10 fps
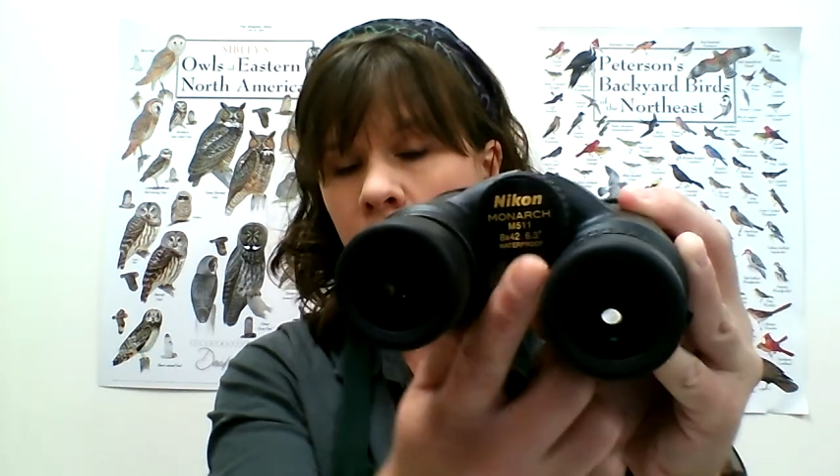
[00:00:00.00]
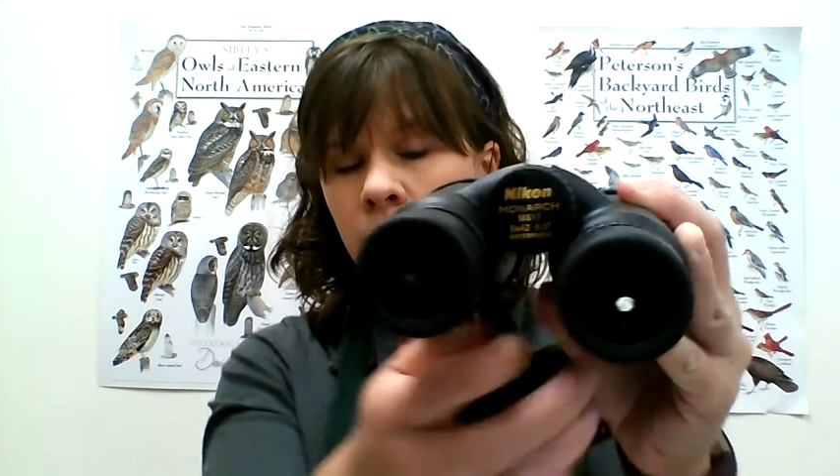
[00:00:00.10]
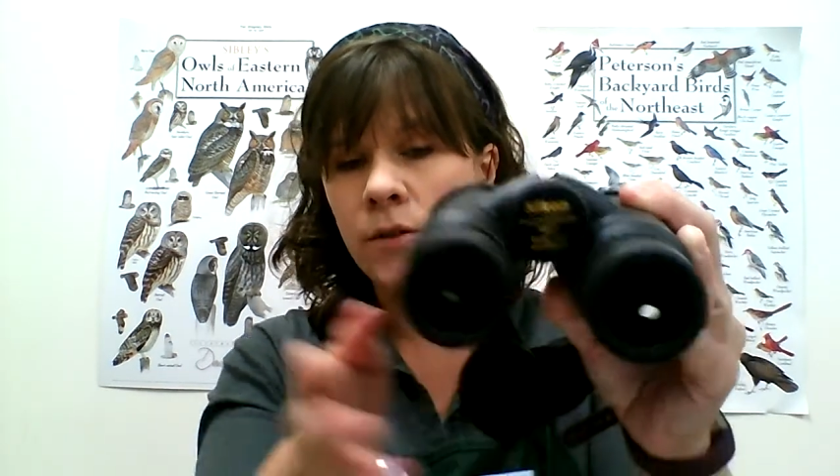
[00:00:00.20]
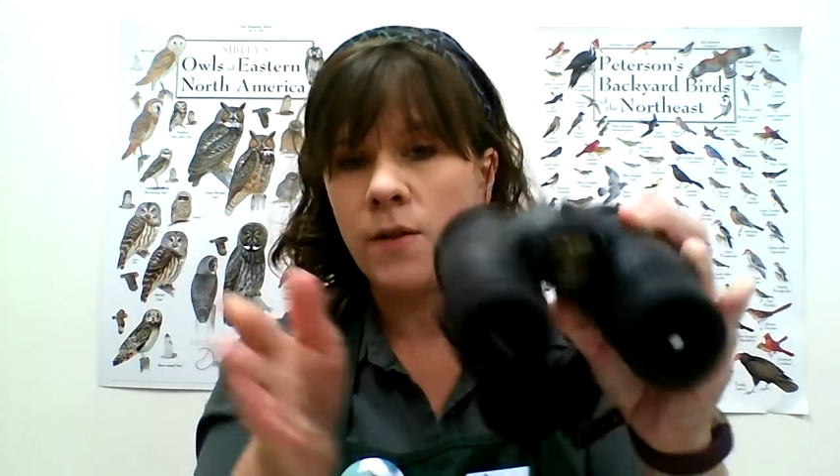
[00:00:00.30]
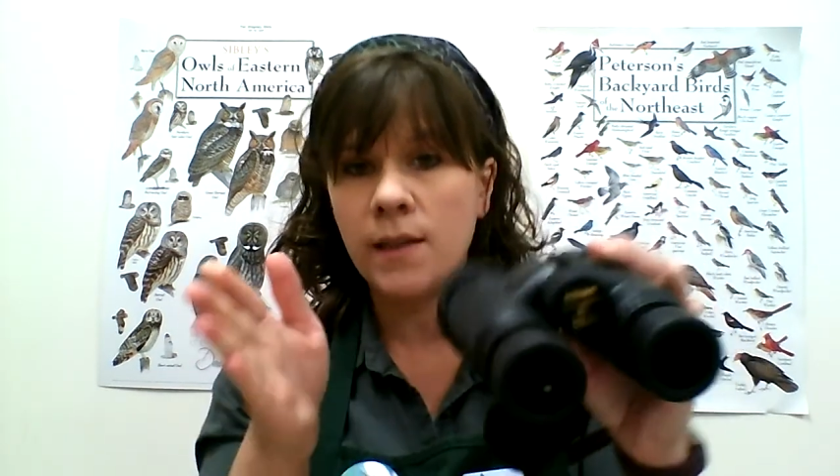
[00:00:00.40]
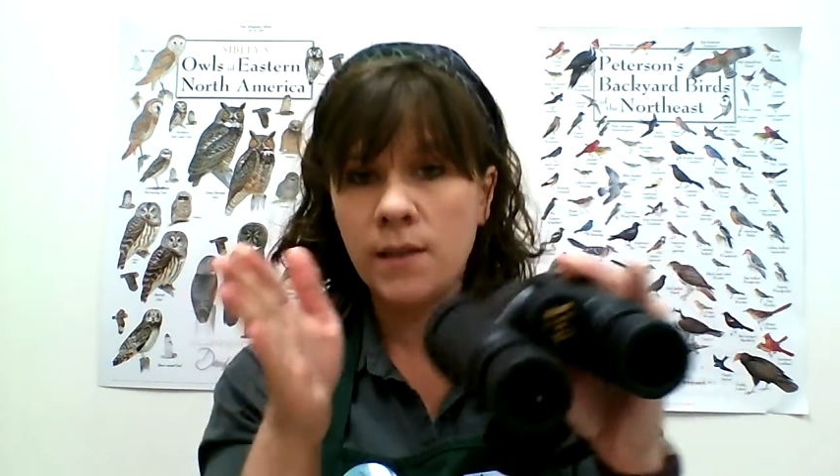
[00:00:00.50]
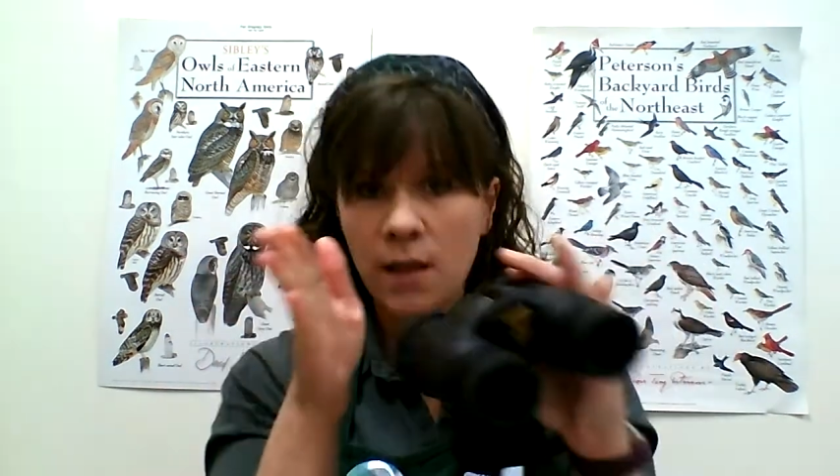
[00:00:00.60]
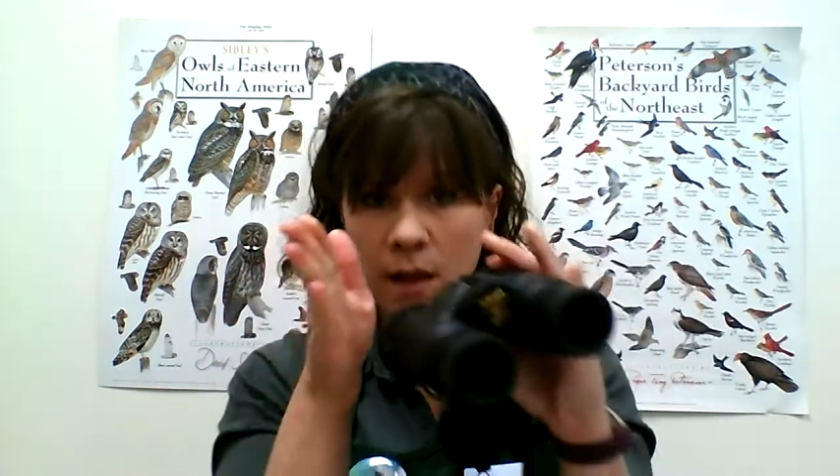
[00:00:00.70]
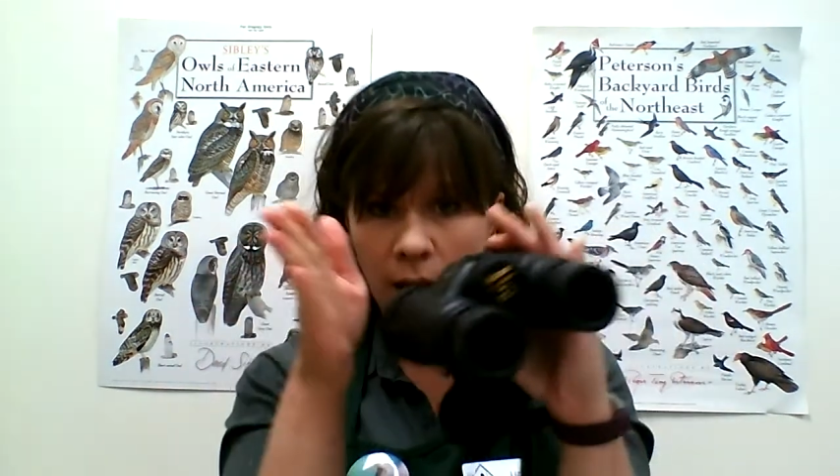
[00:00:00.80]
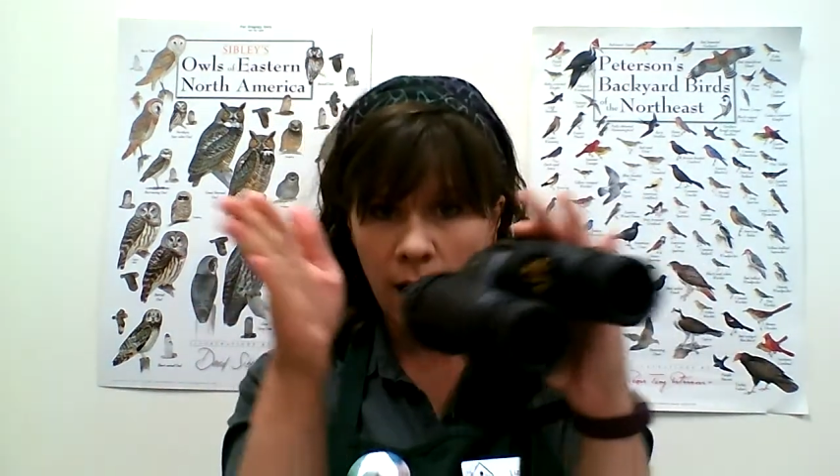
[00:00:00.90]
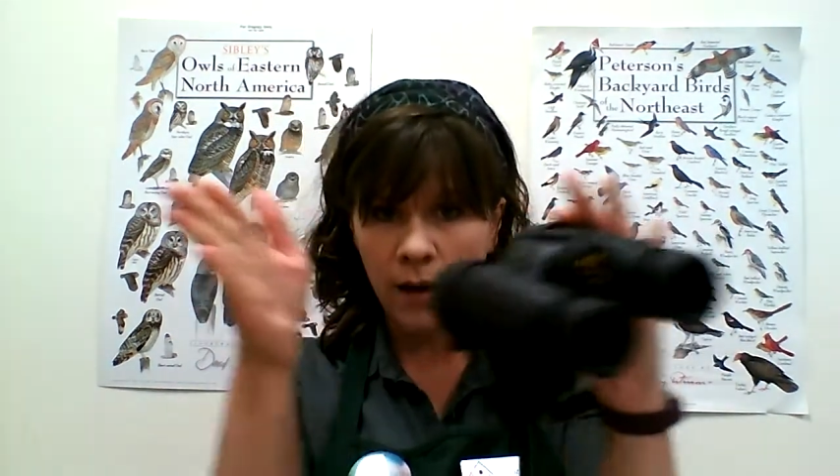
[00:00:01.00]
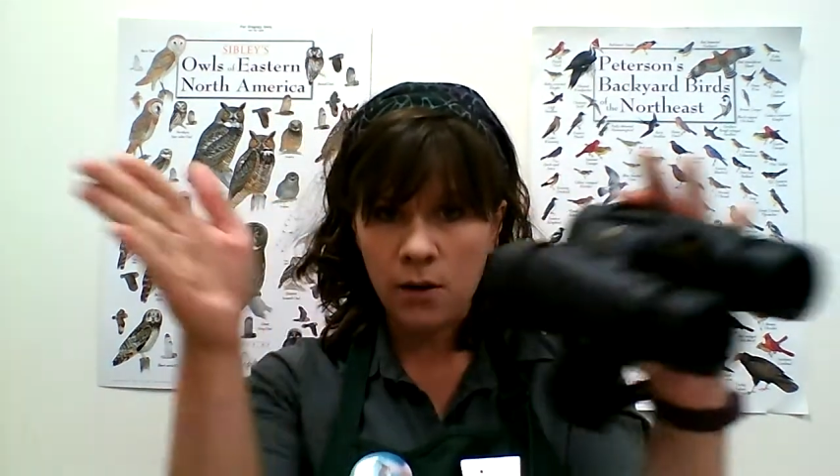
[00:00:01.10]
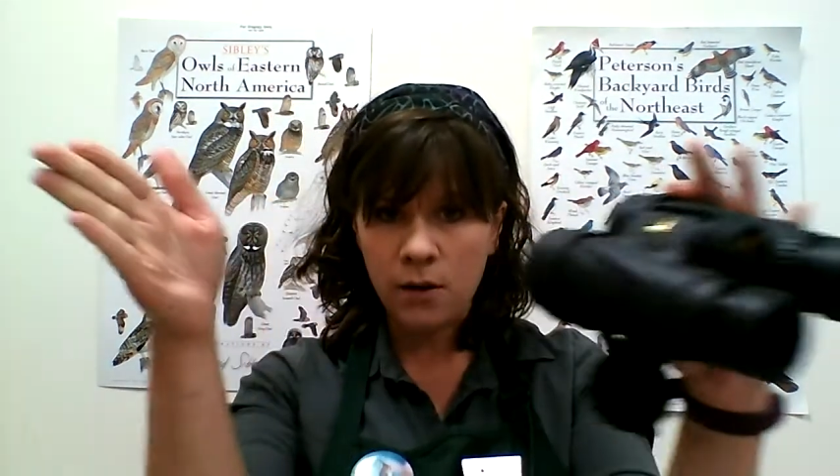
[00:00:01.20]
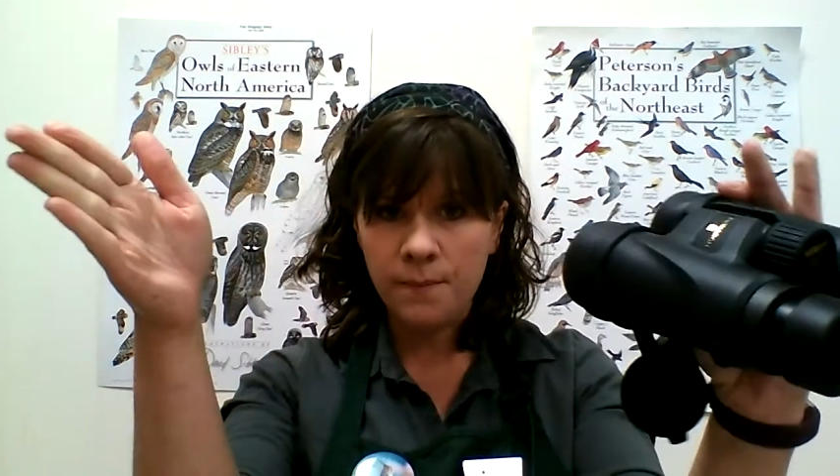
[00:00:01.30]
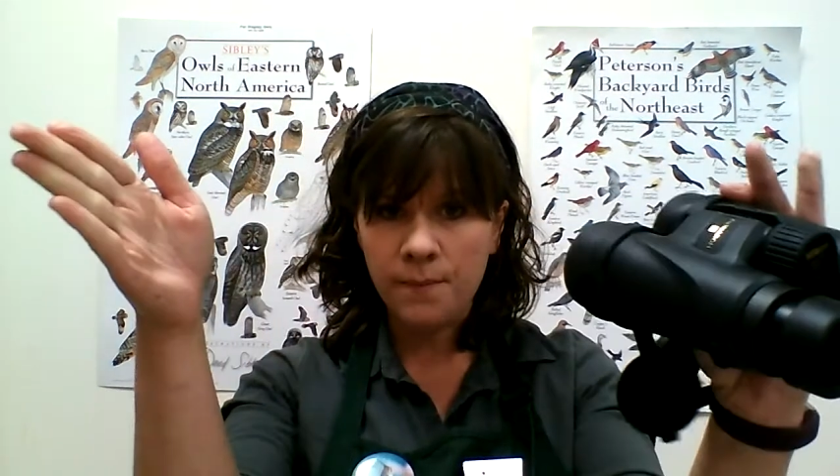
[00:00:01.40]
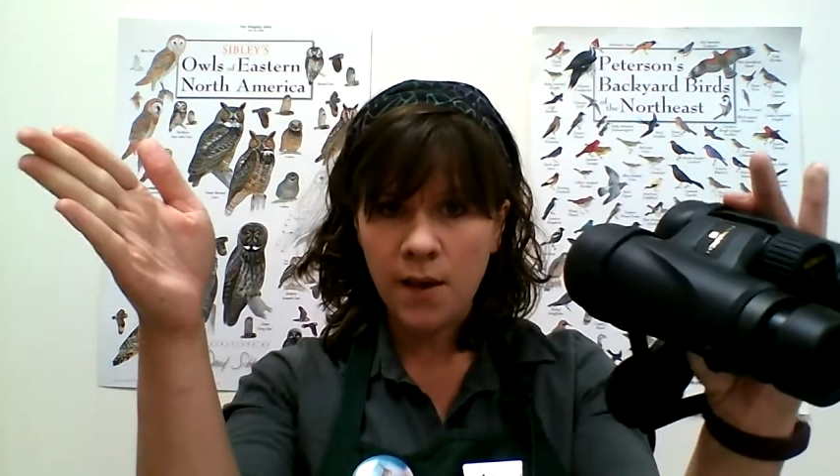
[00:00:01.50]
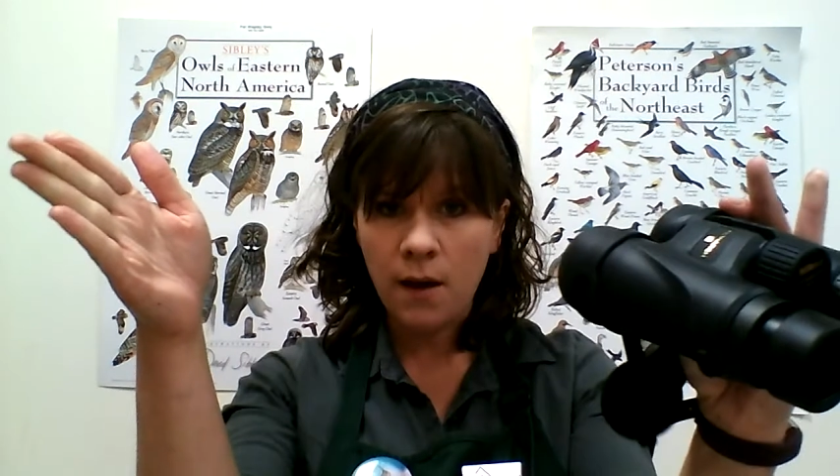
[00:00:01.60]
So that's the angle